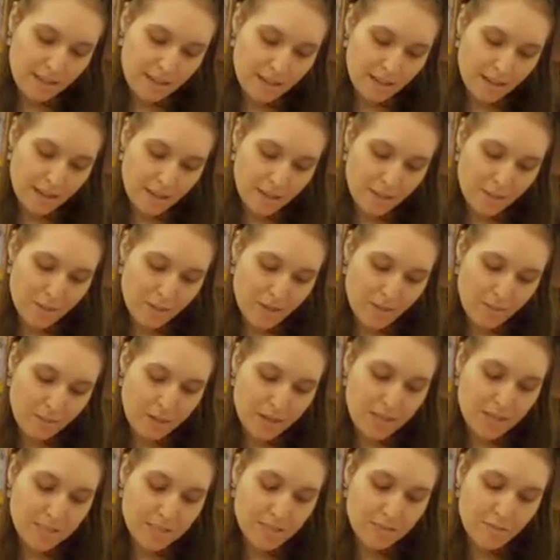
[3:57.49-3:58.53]
and
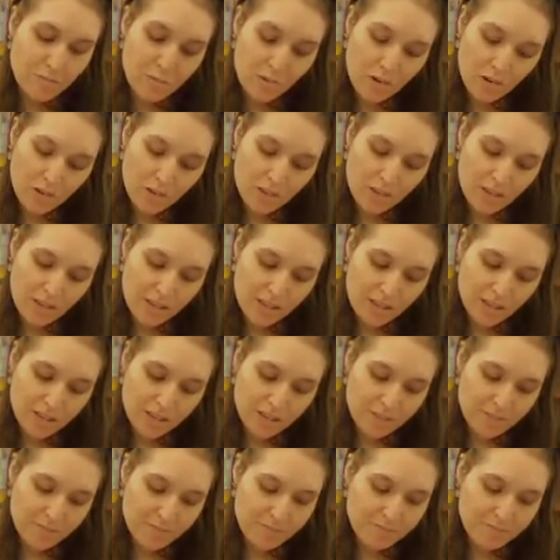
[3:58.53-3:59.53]
because it's watercolor,